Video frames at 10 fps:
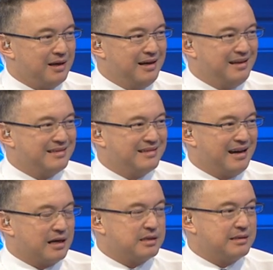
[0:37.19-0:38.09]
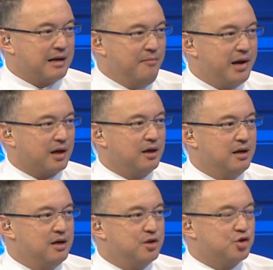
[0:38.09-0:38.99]
It is like stomach
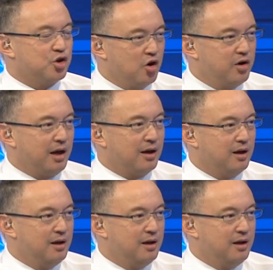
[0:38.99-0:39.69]
churning.